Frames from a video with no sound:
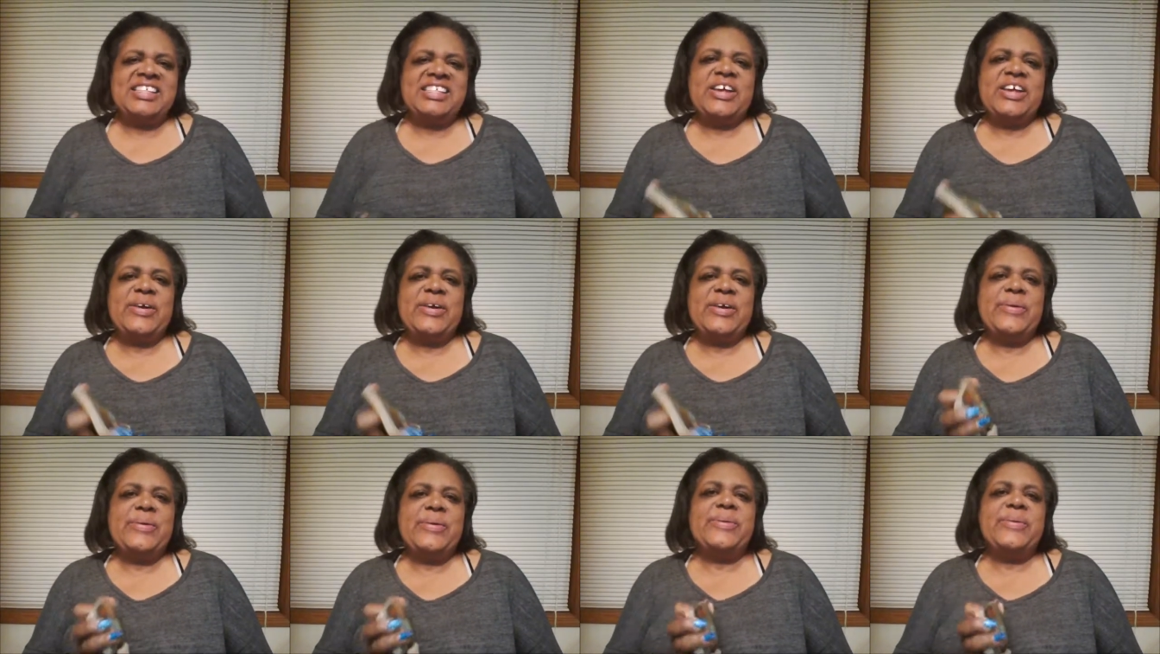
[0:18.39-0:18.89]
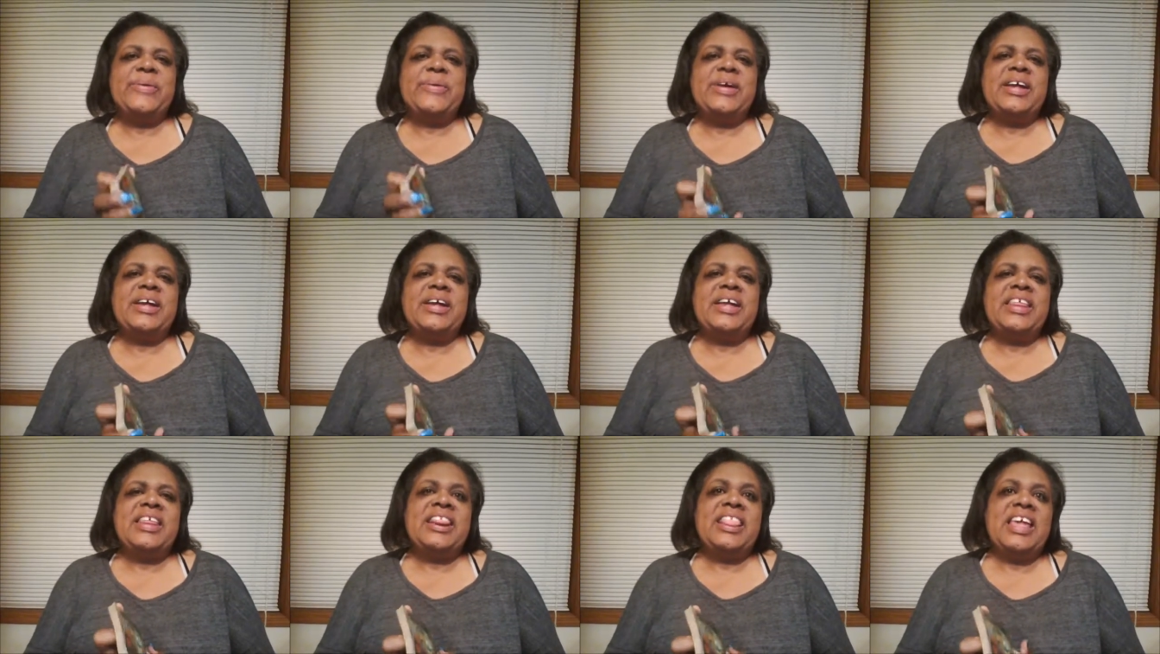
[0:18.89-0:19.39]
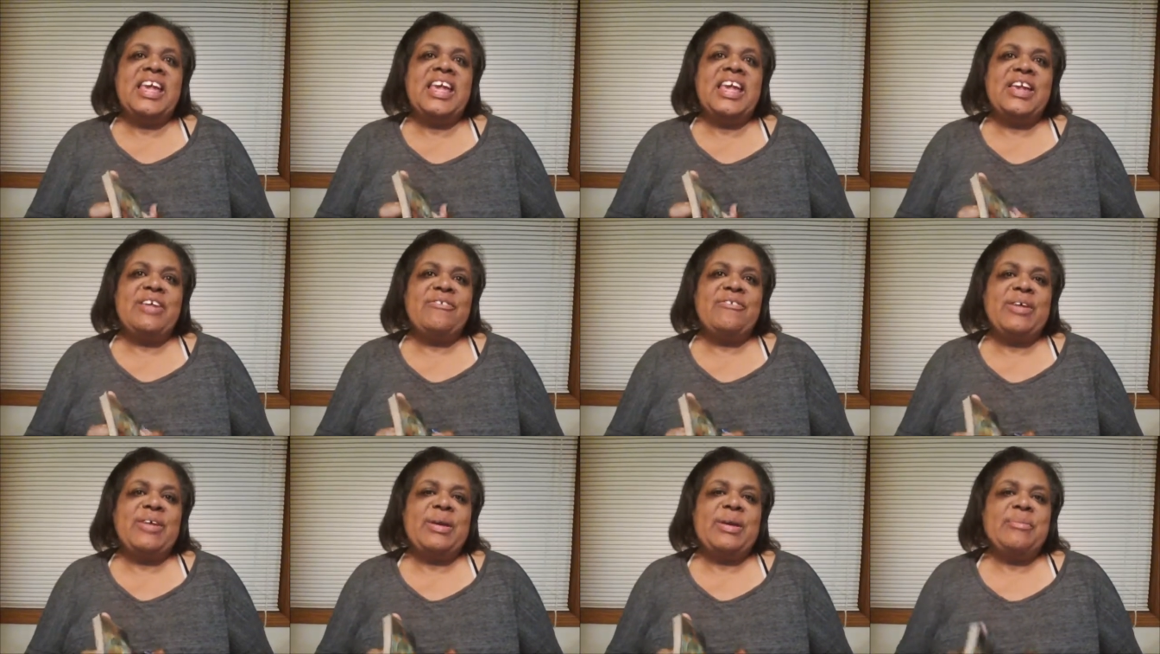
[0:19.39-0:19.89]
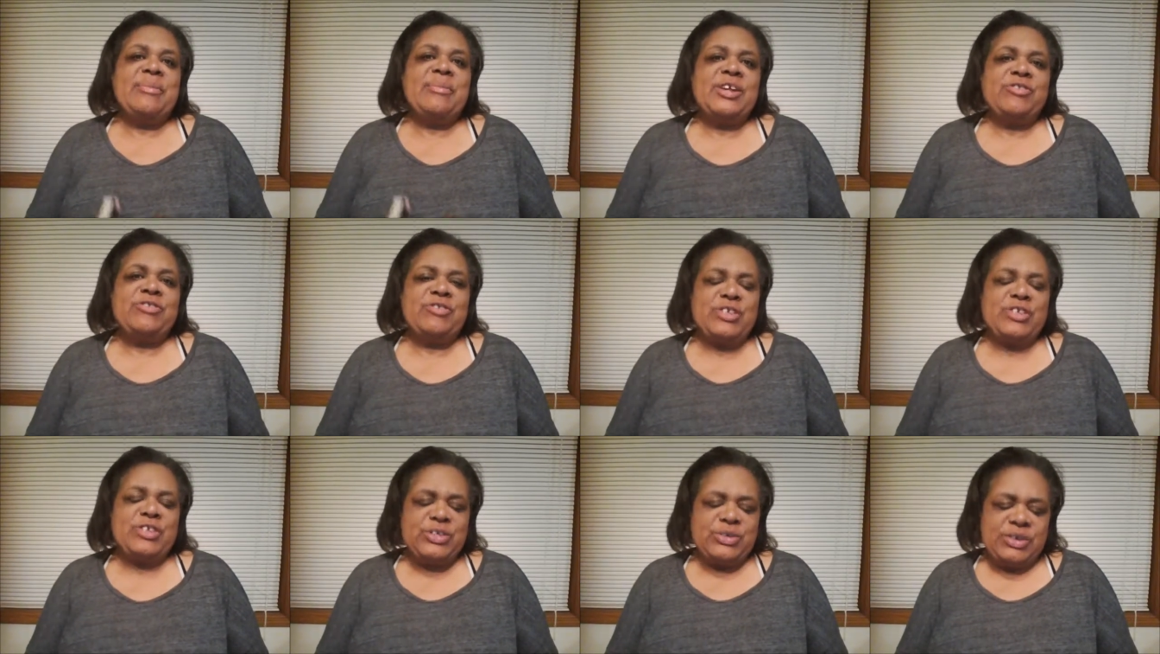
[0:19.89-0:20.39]
So, thank you very much
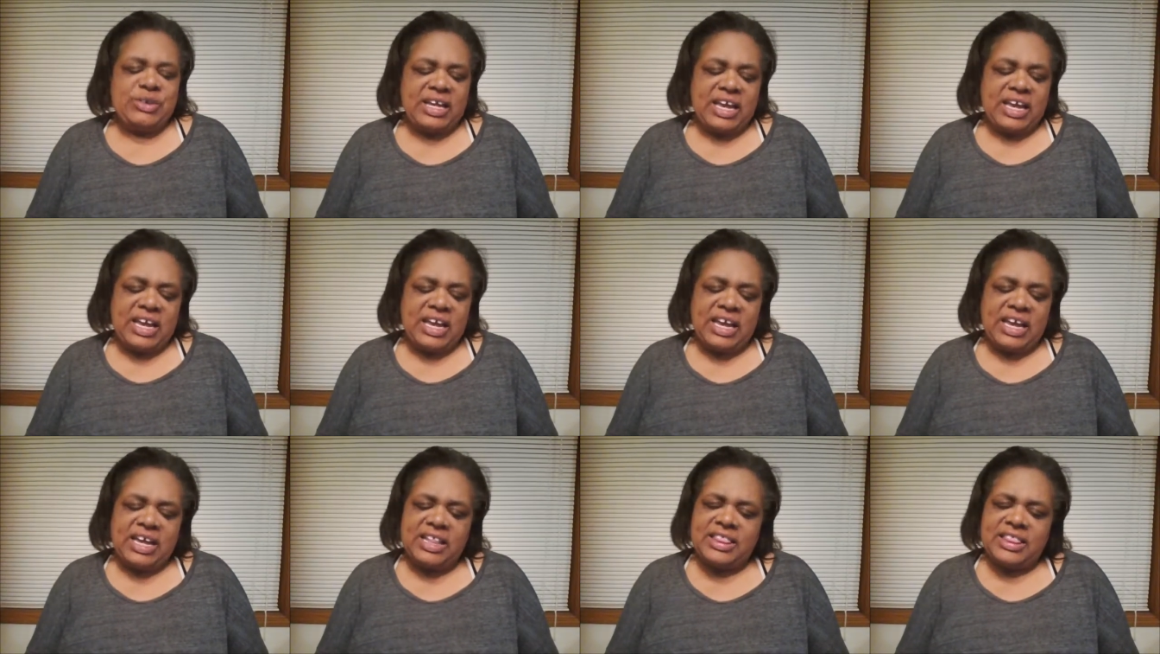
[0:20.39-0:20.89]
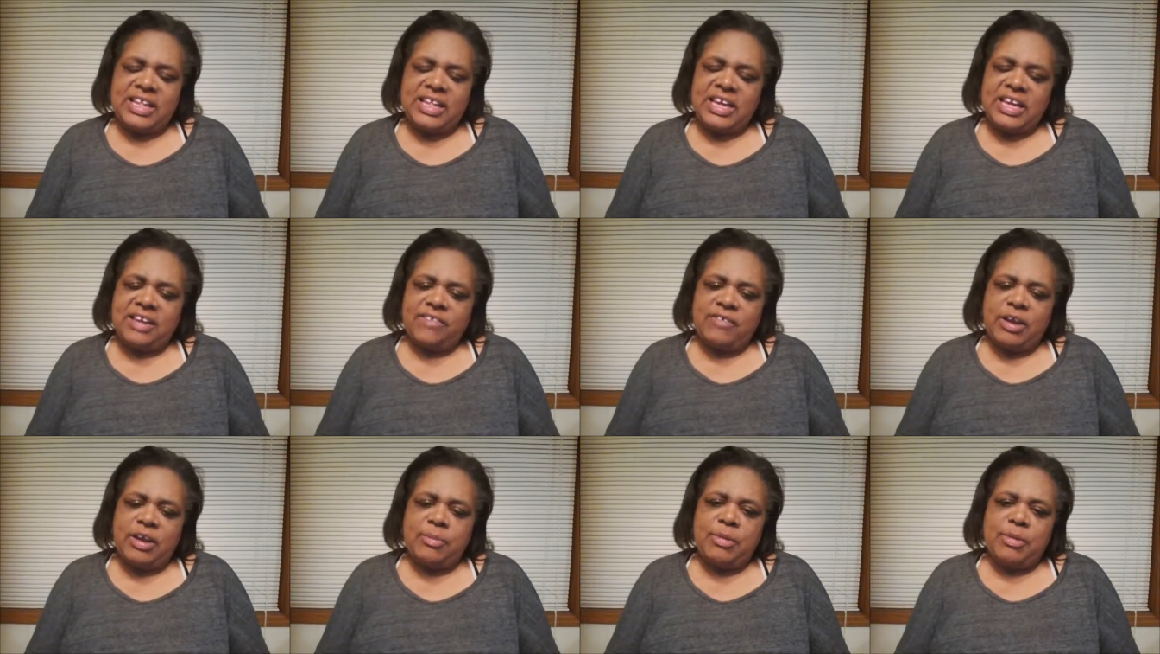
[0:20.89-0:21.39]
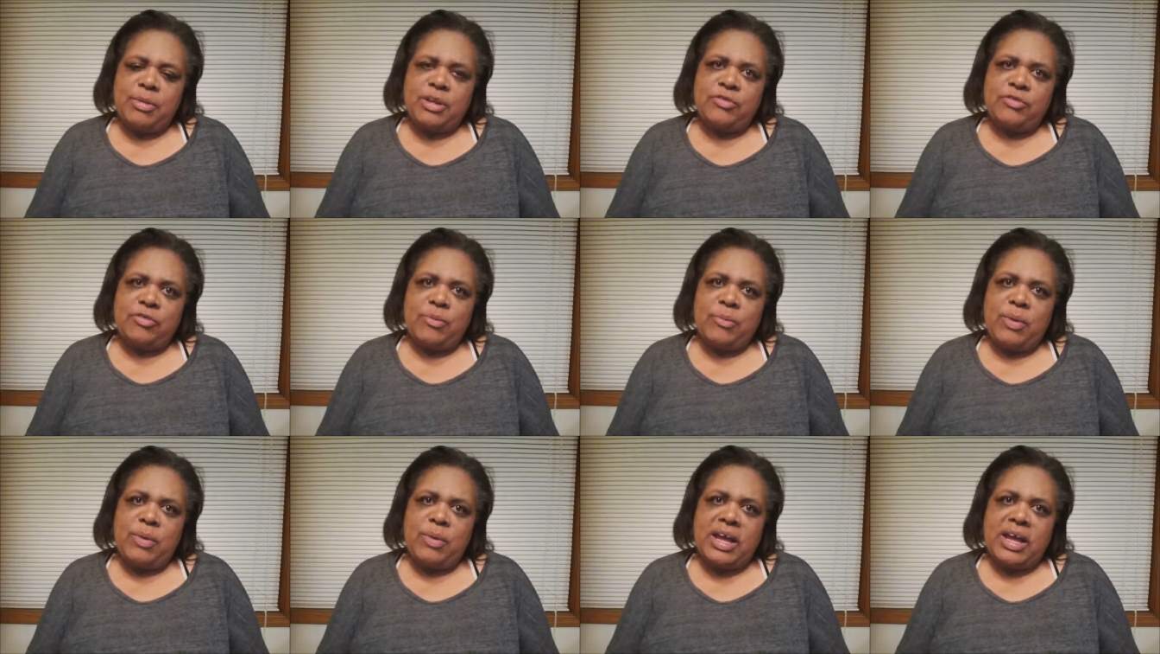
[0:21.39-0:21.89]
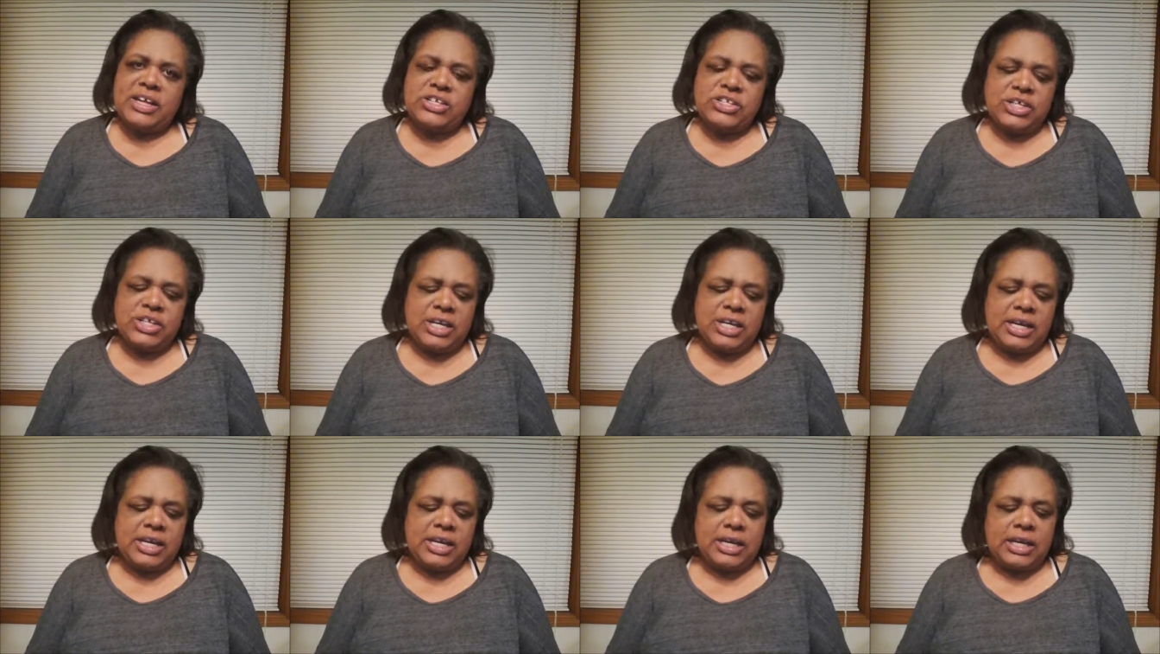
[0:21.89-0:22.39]
for tuning in. Thank you very much for
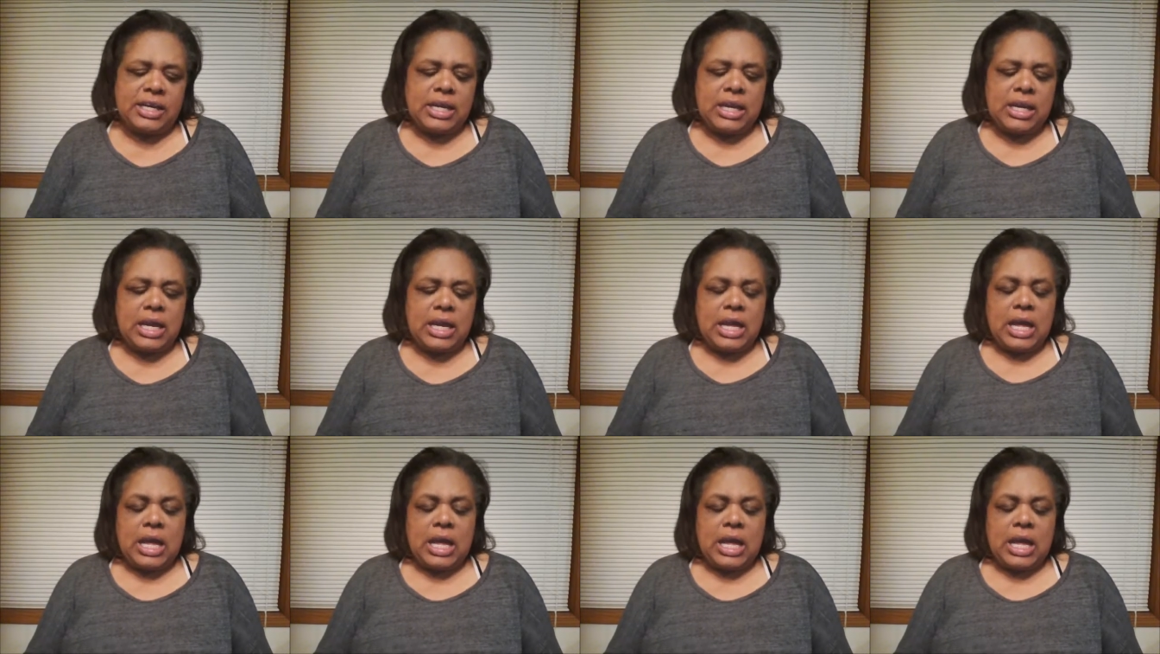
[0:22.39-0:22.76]
watching.